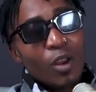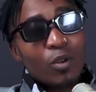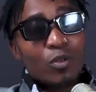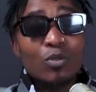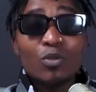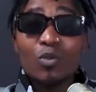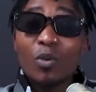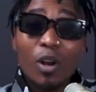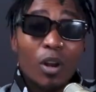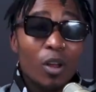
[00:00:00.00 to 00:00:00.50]
I
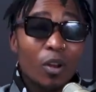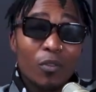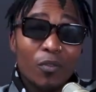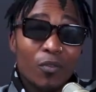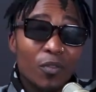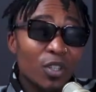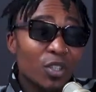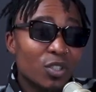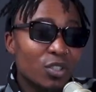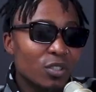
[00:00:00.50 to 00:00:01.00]
don't do a lot
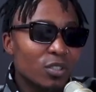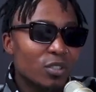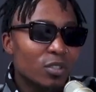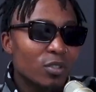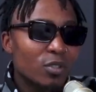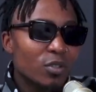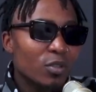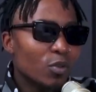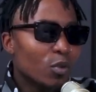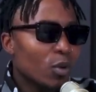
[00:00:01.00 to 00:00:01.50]
of
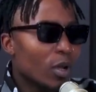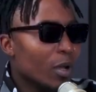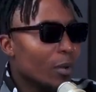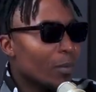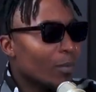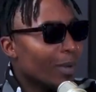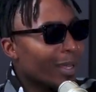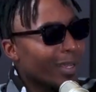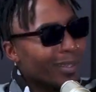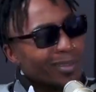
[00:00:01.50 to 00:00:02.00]
features, you know.
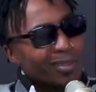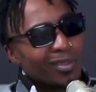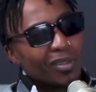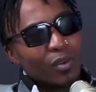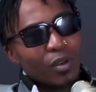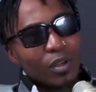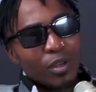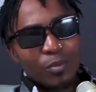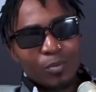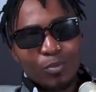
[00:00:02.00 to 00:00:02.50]
I'm like
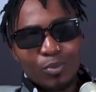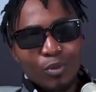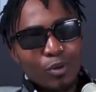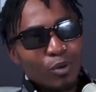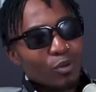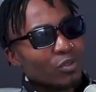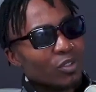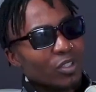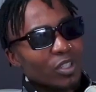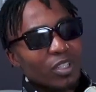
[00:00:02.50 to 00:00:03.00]
3
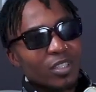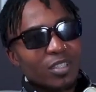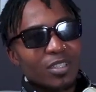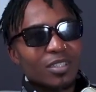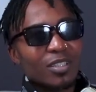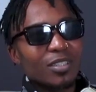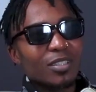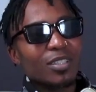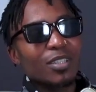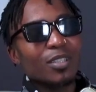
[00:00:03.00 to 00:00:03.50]

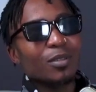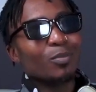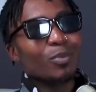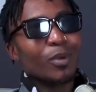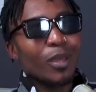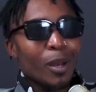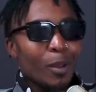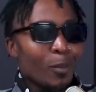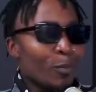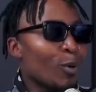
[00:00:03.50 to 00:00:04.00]
projects
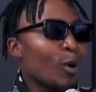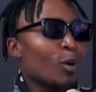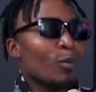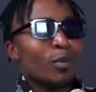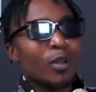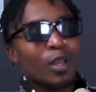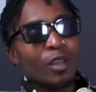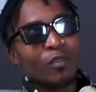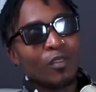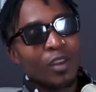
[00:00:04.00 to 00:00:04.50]
deep and I
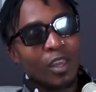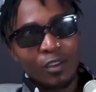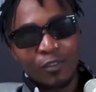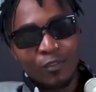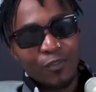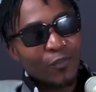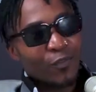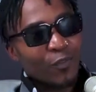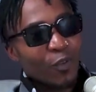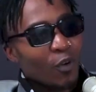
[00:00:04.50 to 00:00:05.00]
probably have
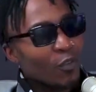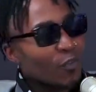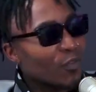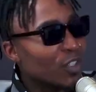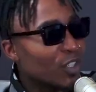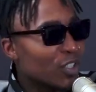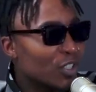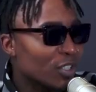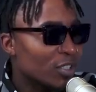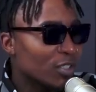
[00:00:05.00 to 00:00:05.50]
like 4
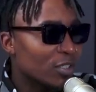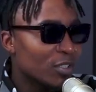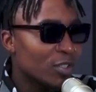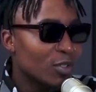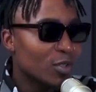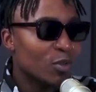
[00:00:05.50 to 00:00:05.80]
features,